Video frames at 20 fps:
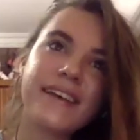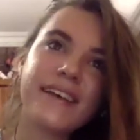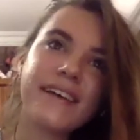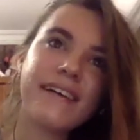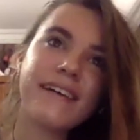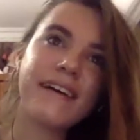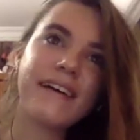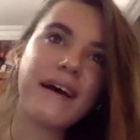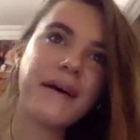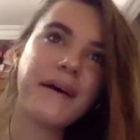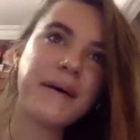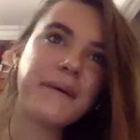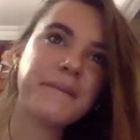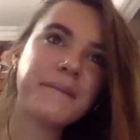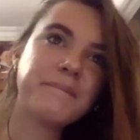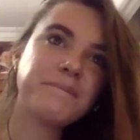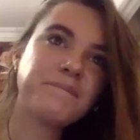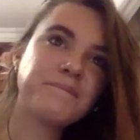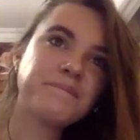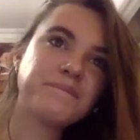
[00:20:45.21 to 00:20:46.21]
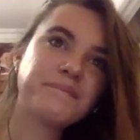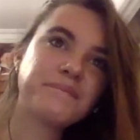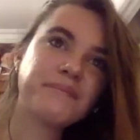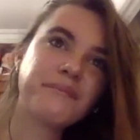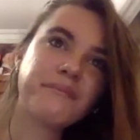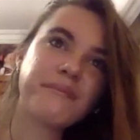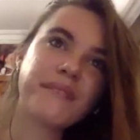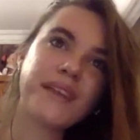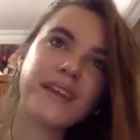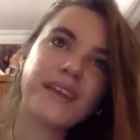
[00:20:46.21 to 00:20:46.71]

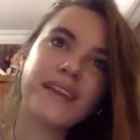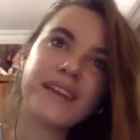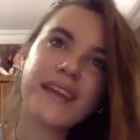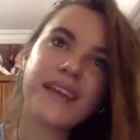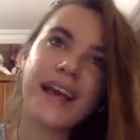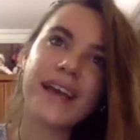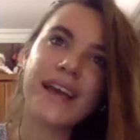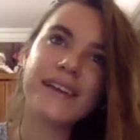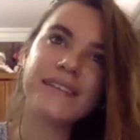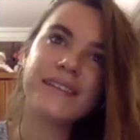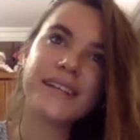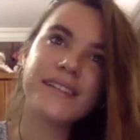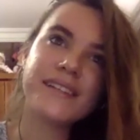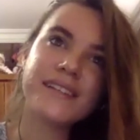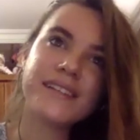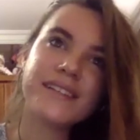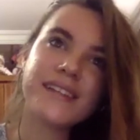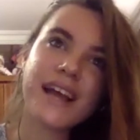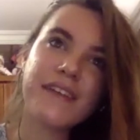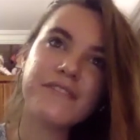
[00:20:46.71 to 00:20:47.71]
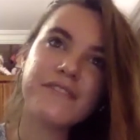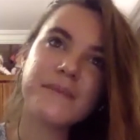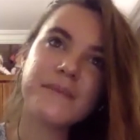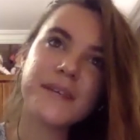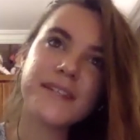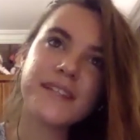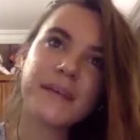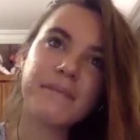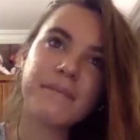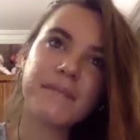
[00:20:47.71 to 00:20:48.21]
it doesn't have to be
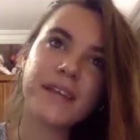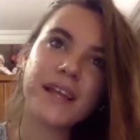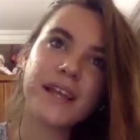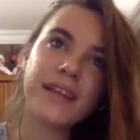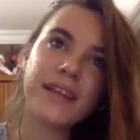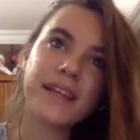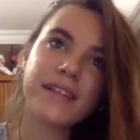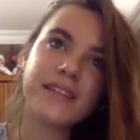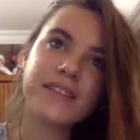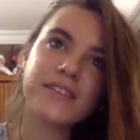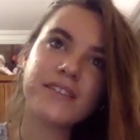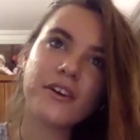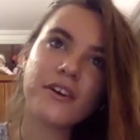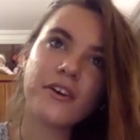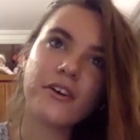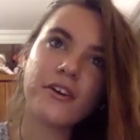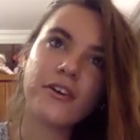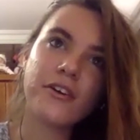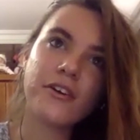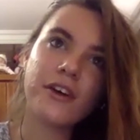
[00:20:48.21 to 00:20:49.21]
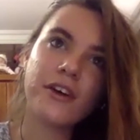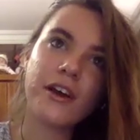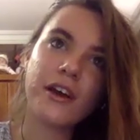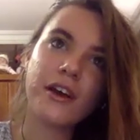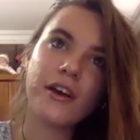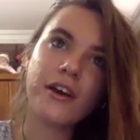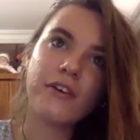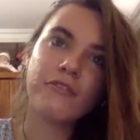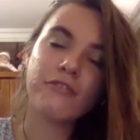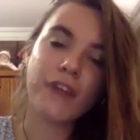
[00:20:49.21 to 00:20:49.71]
something that's so
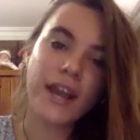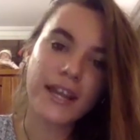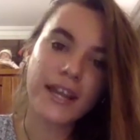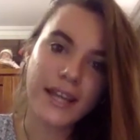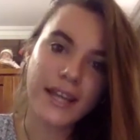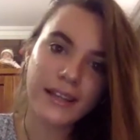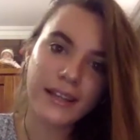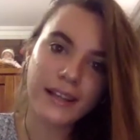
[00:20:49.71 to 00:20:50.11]
frightening.